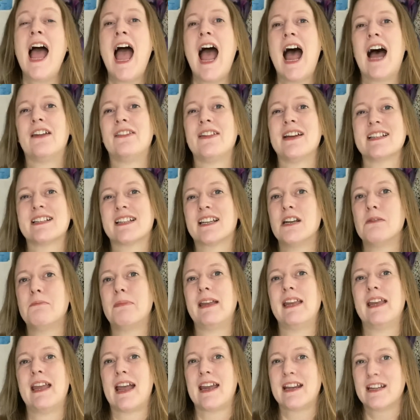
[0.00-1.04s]
and that's going to
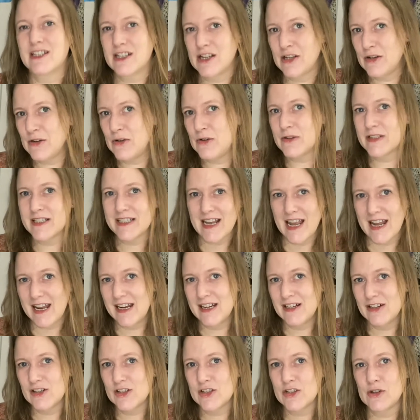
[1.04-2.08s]
be a 2
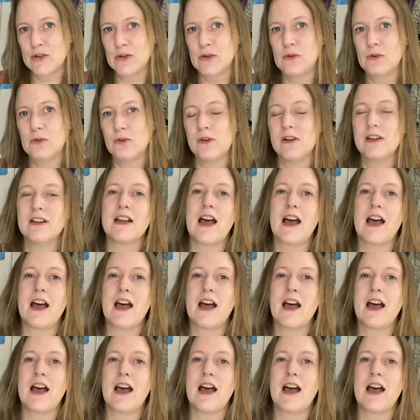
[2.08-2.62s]
skein shawl.